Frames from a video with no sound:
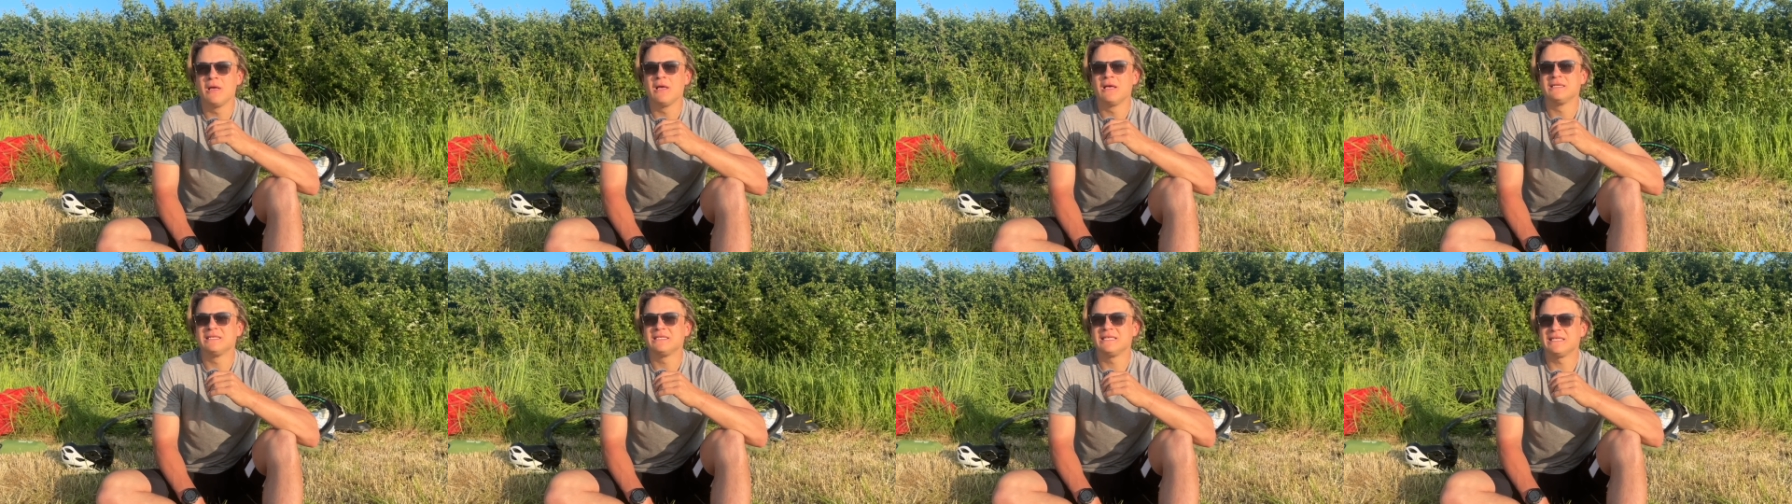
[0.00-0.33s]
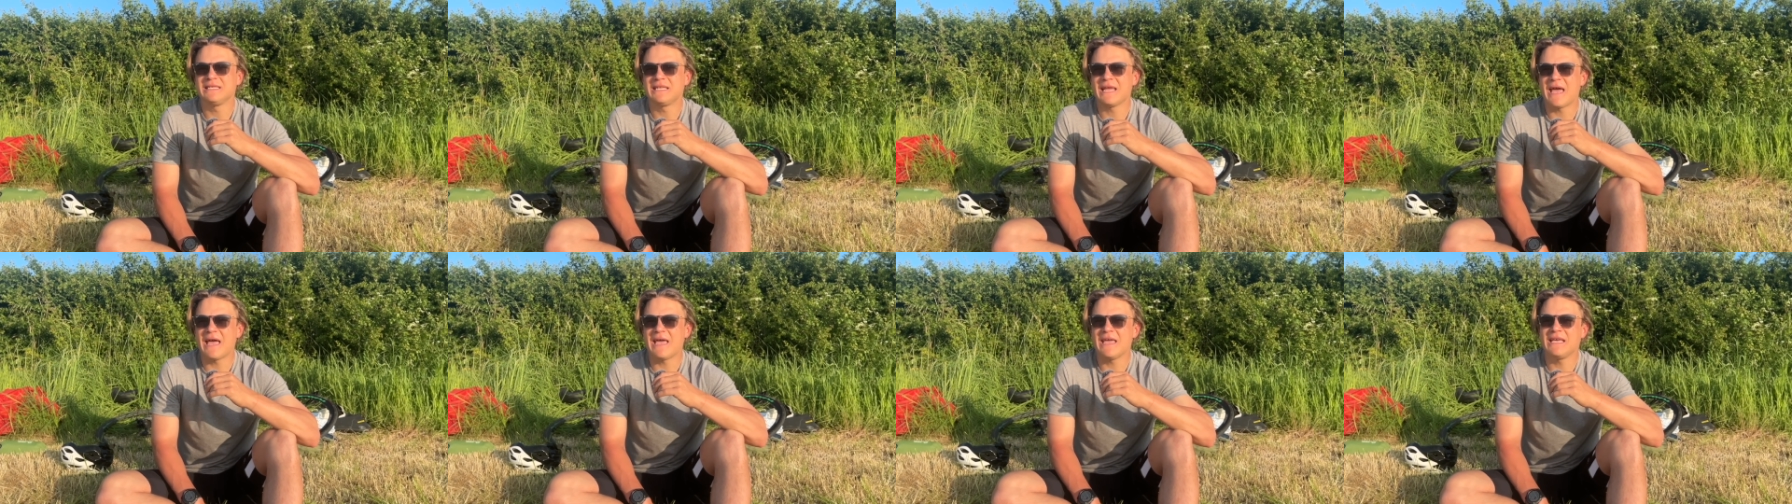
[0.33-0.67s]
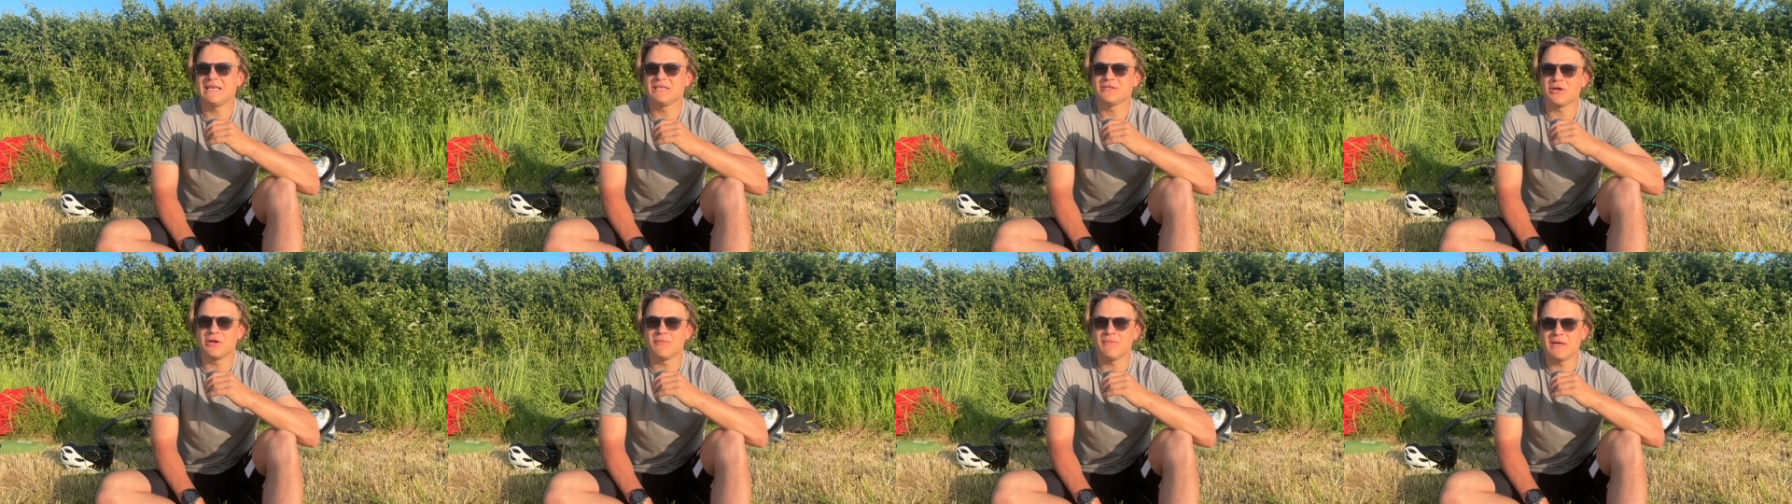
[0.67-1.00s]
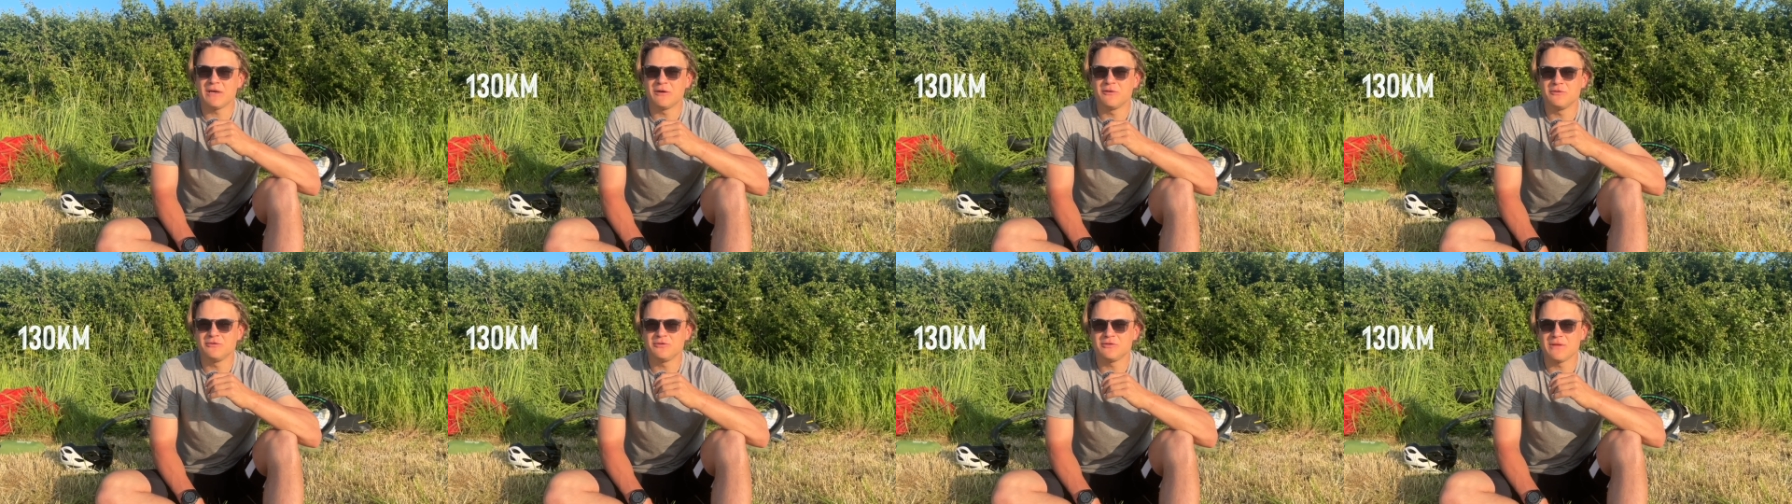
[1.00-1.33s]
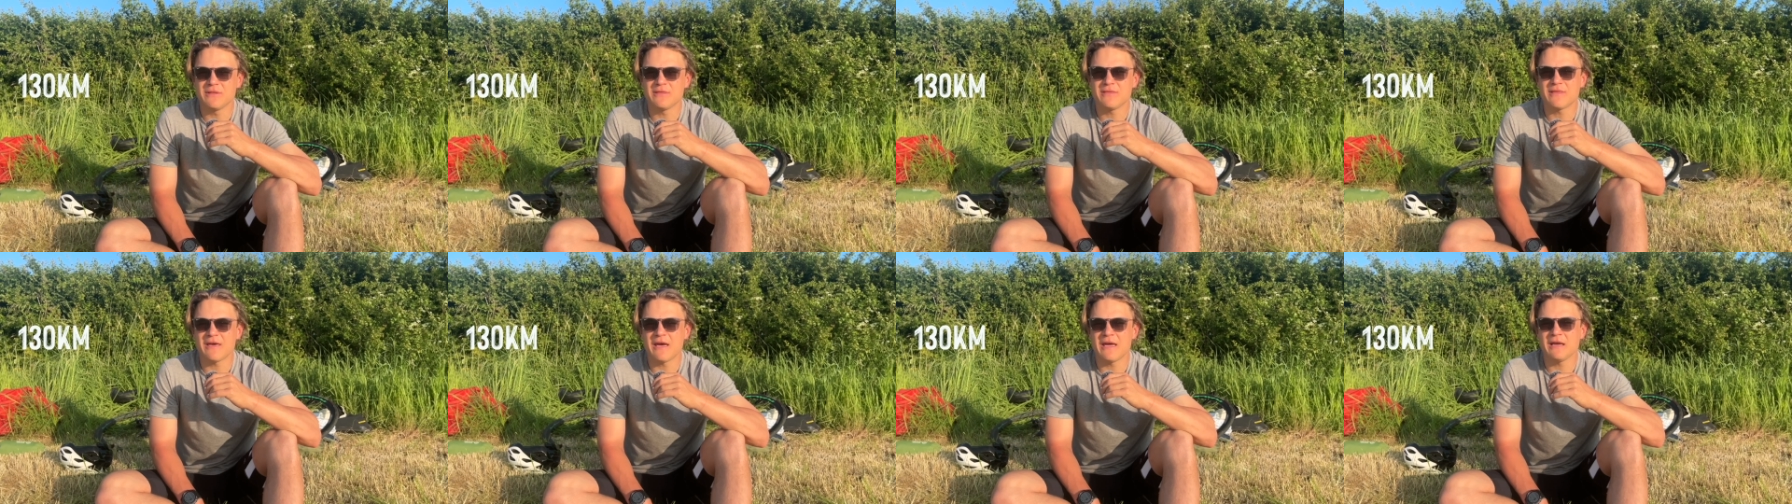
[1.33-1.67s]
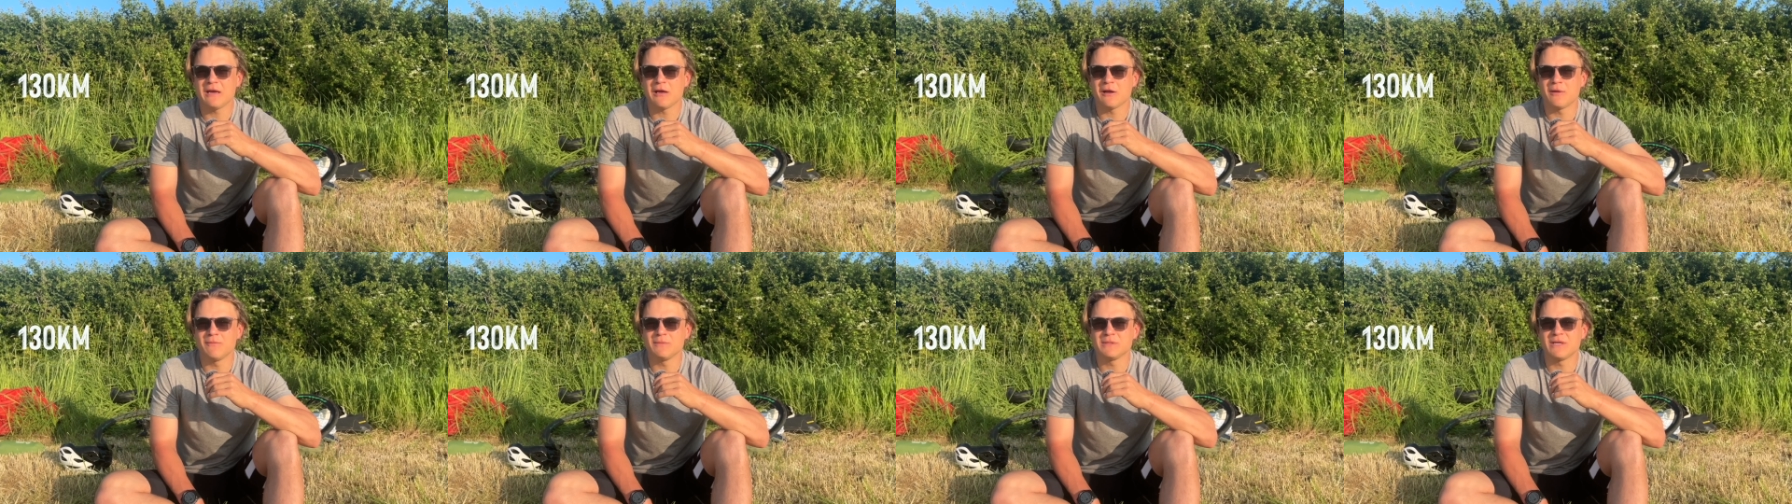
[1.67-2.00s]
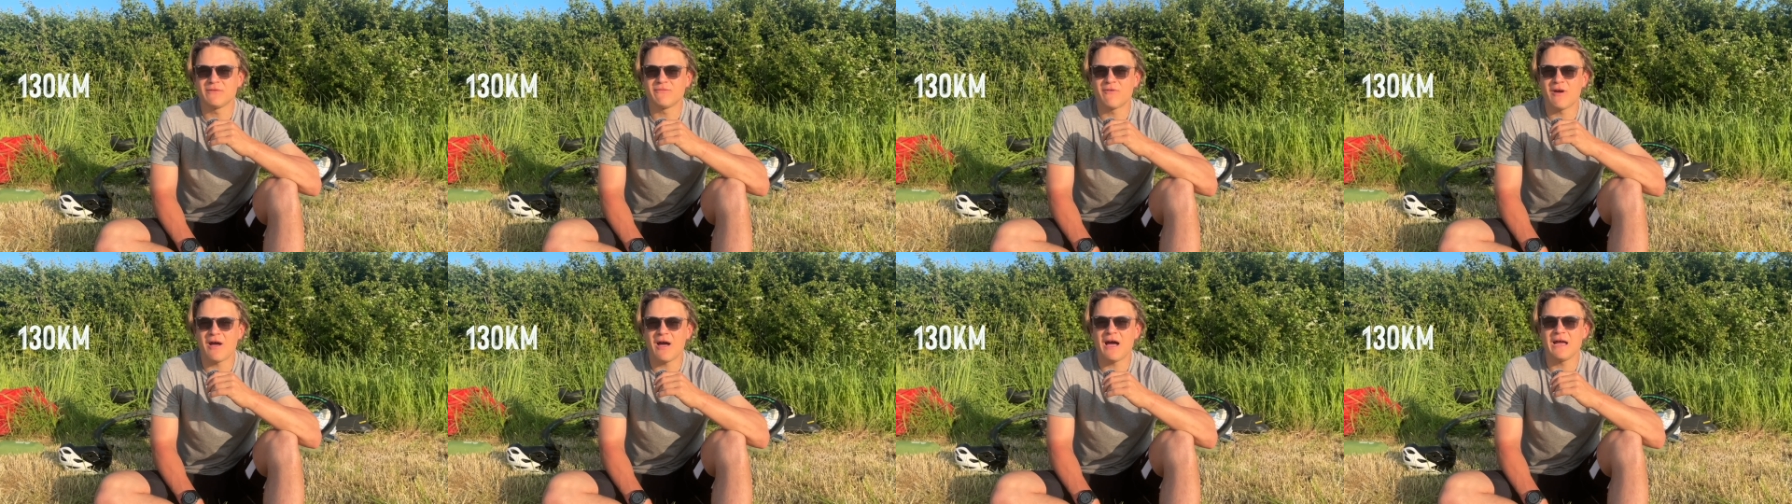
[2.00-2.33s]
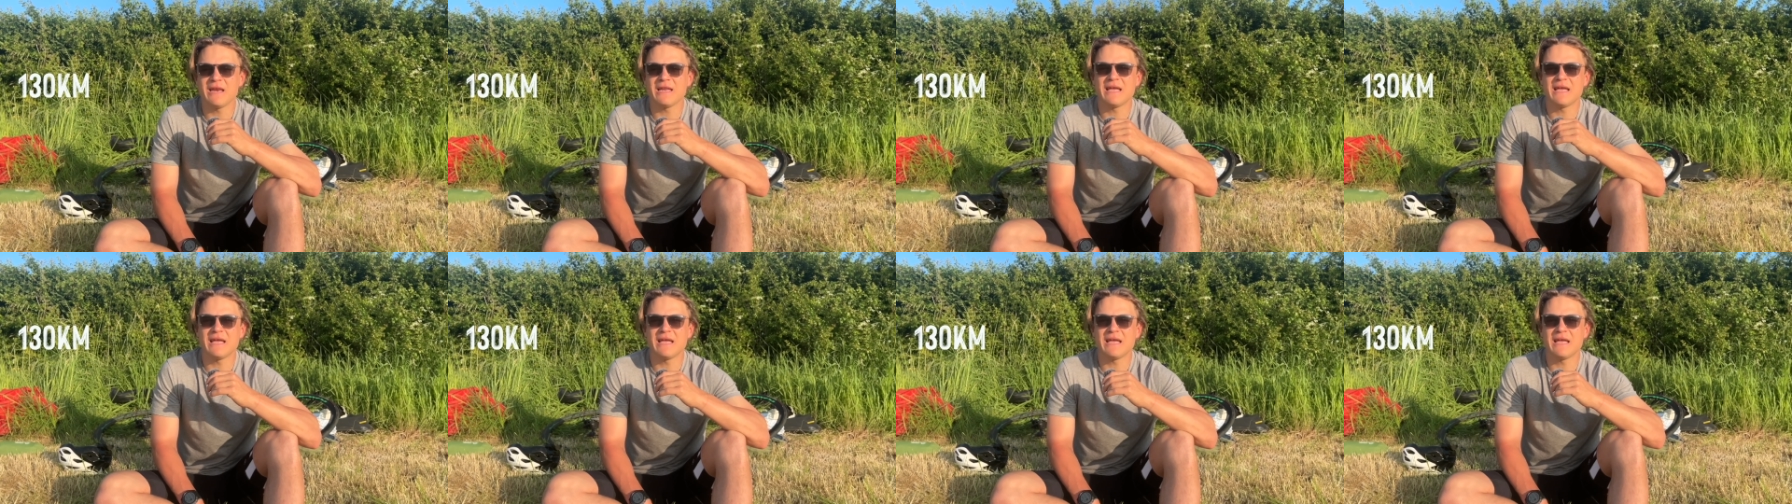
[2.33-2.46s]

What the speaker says: Today is going to be a 130 kilometer ride,